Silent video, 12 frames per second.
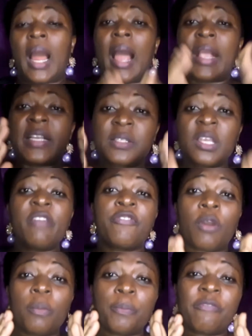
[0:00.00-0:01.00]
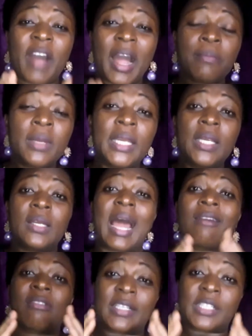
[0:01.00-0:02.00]
is he from family
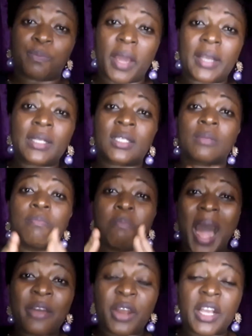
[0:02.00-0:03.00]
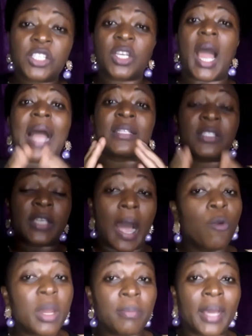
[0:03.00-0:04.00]
that respect marriage and their
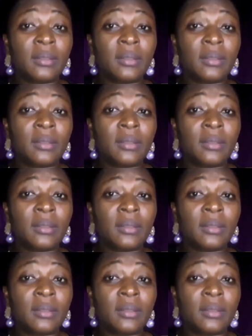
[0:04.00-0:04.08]
women?